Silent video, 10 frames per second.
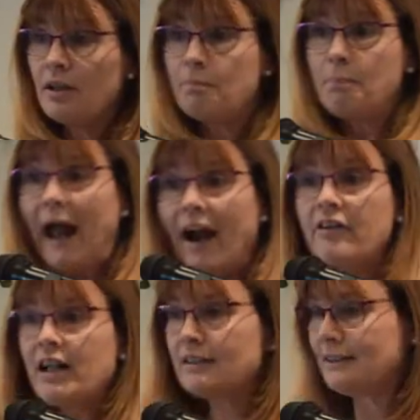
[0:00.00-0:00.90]

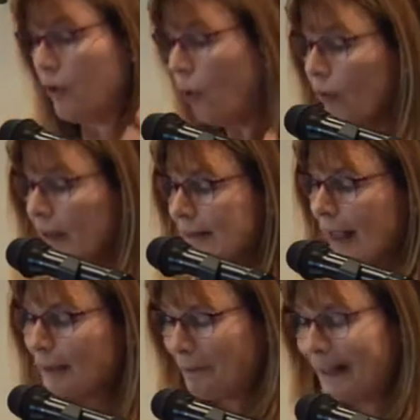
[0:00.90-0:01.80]
Paris and all these
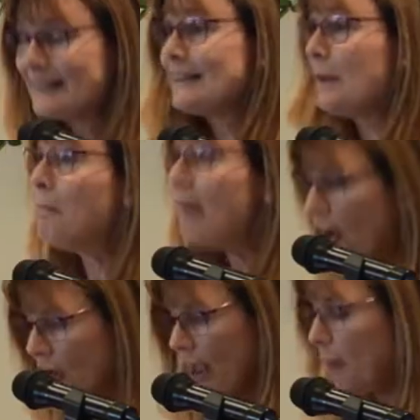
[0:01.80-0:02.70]
other places,
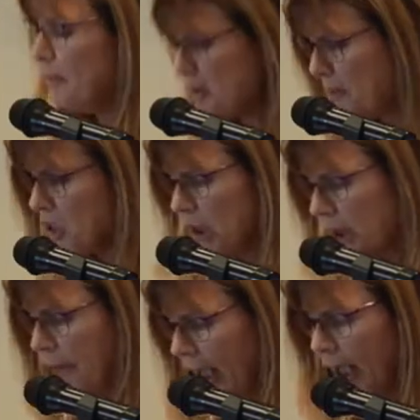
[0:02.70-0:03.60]
America, especially
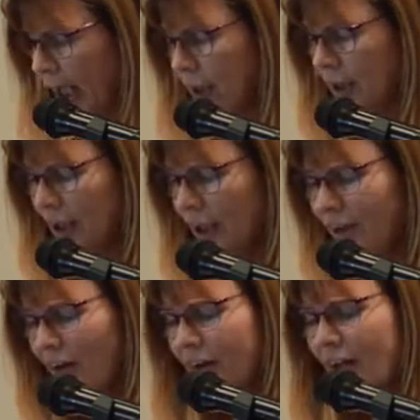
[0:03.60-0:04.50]
America, you
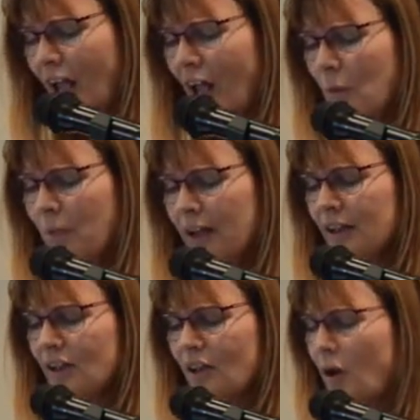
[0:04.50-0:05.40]
know. But
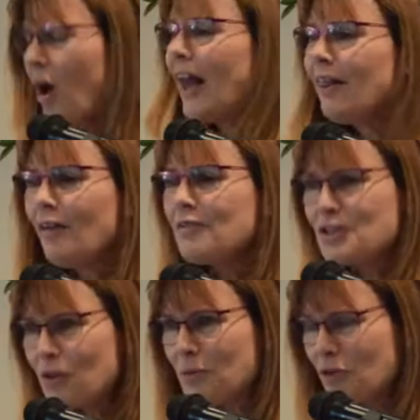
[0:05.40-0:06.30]
I love the
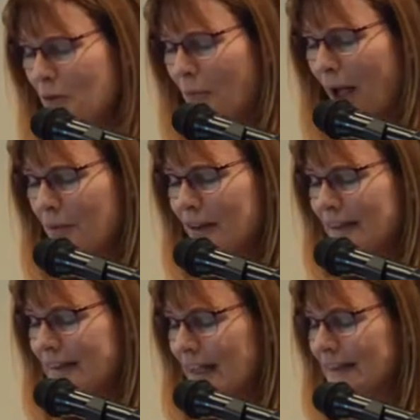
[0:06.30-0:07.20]
scripture in the Bible that
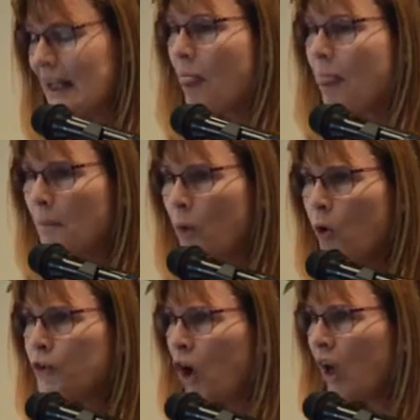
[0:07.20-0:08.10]
says, the
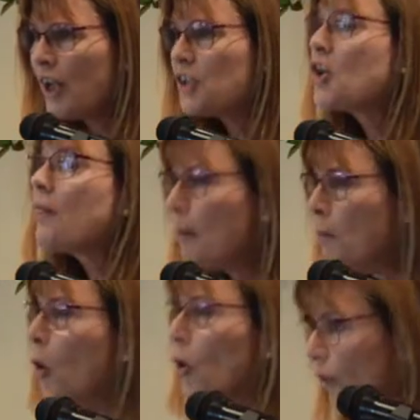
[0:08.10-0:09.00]
more knowledge, the
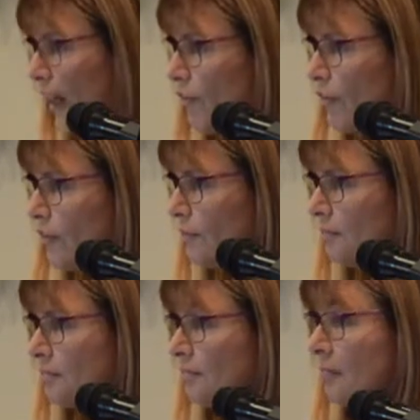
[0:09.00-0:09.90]
more grief.
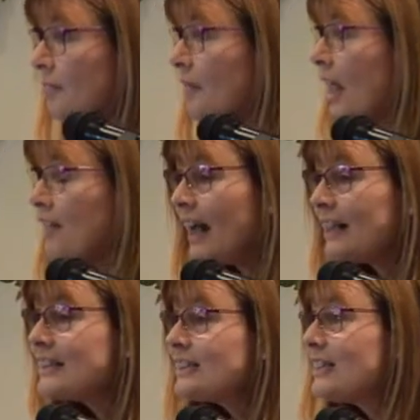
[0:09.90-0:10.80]
Mm. That is
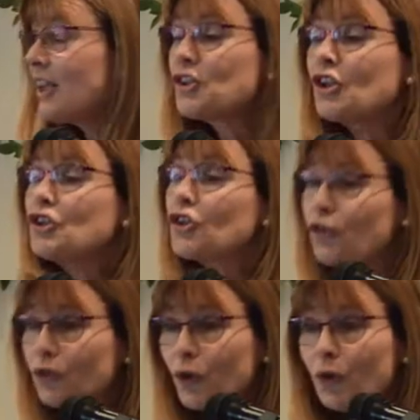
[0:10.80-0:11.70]
such a
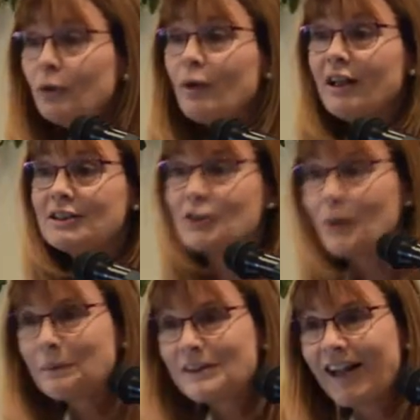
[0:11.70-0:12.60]
true
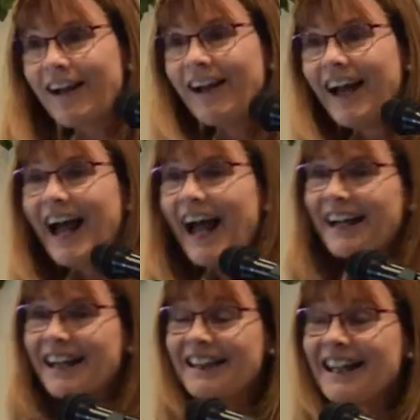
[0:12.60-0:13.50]
scripture and I
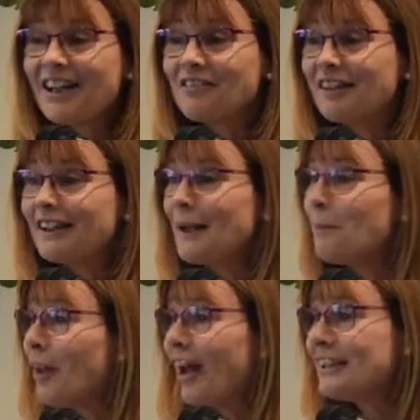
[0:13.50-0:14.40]
um, think it really
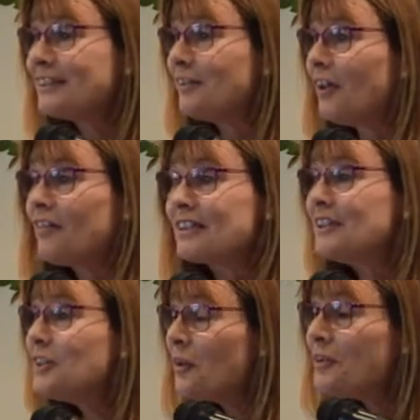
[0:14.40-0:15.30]
applies to a lot of us.
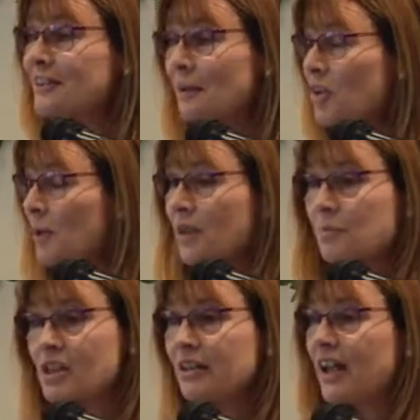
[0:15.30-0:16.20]
And you know, sometimes I'm
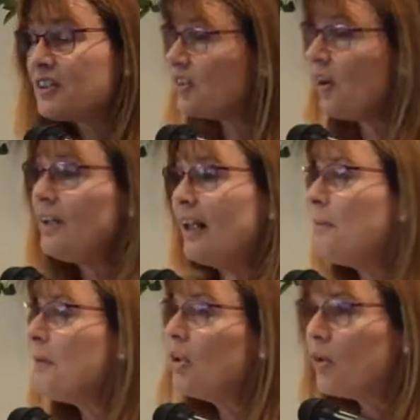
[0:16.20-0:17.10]
just like, don't let
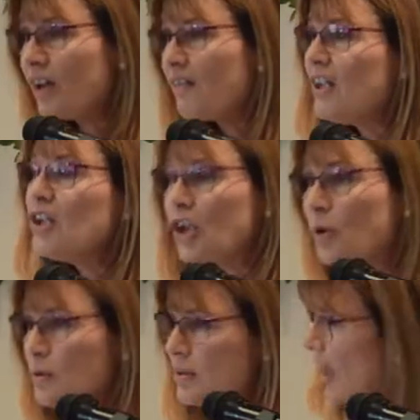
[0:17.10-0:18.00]
me look at the
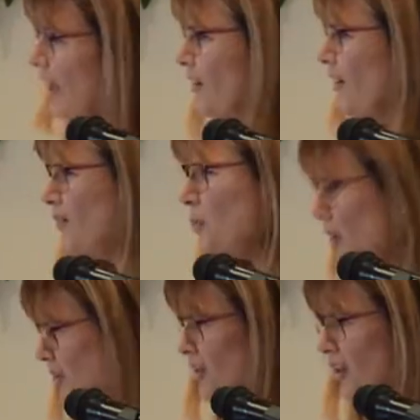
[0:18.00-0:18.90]
news. I don't know if you
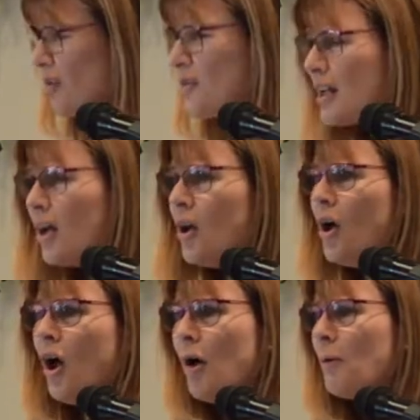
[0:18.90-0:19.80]
watch the news.
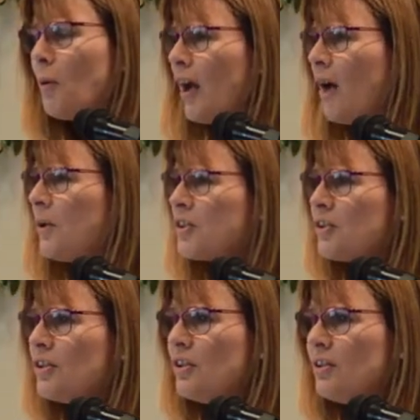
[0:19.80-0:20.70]
But when I watch the
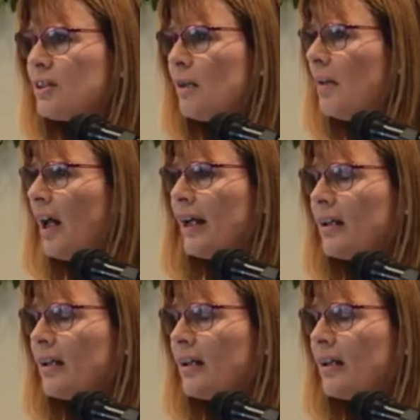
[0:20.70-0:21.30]
news, I'm like,